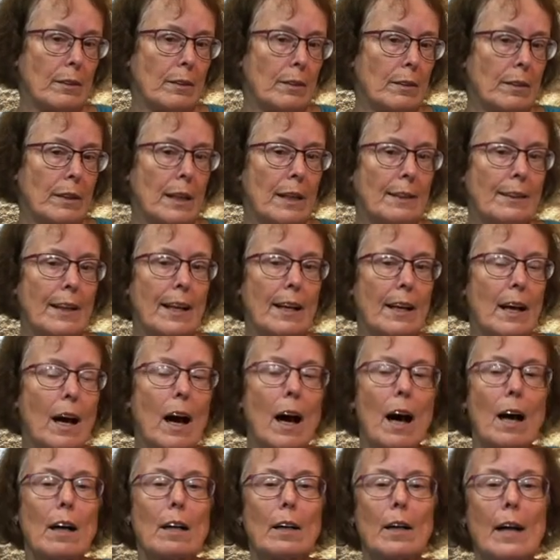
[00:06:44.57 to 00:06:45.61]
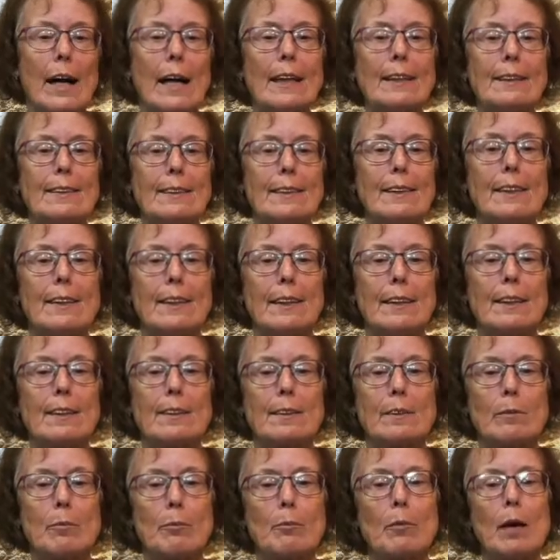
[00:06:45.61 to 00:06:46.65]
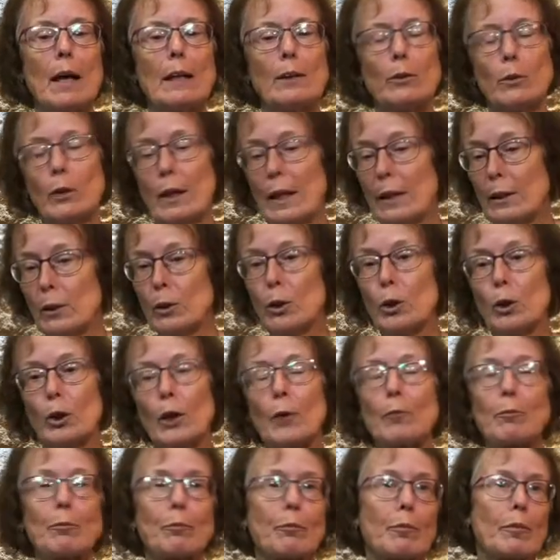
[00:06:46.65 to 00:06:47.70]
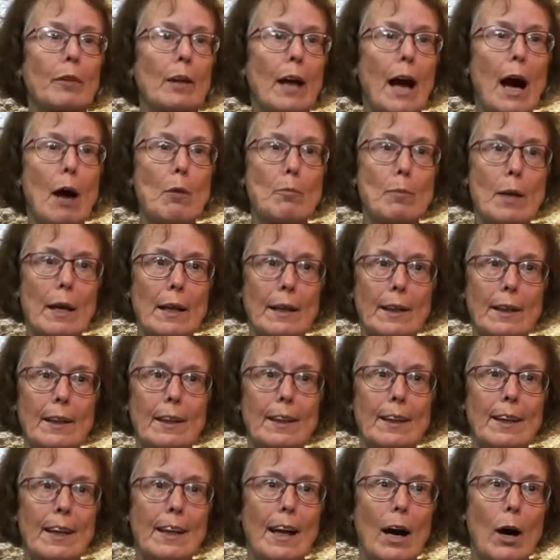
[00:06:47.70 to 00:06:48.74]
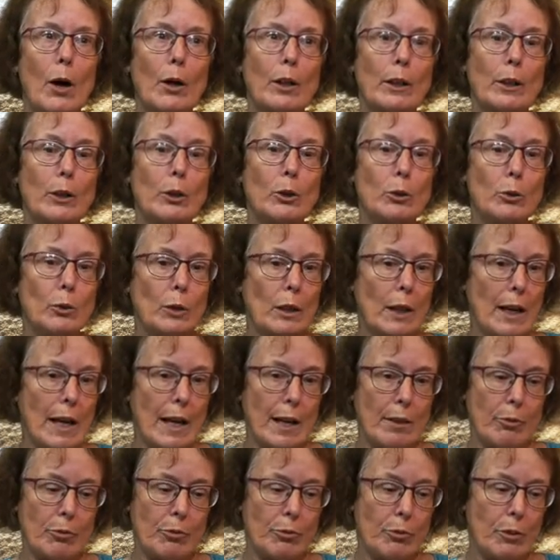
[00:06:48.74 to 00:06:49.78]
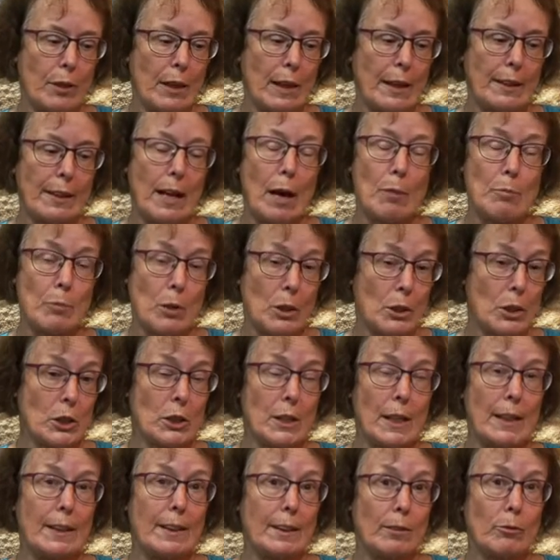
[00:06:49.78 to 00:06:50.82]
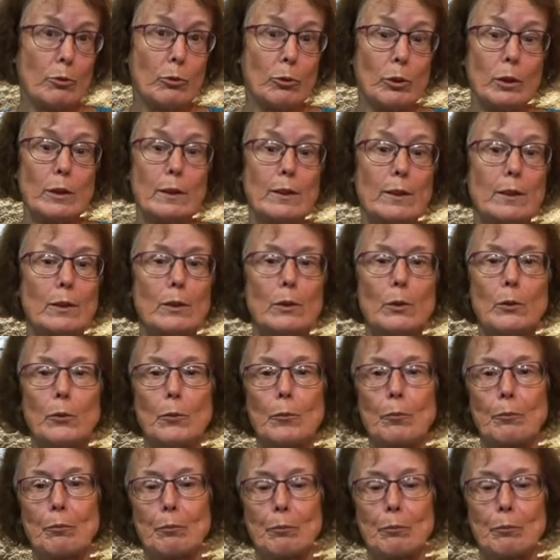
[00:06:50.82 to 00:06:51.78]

there are ACEs, and you can look how many are in your life and how much that influences you.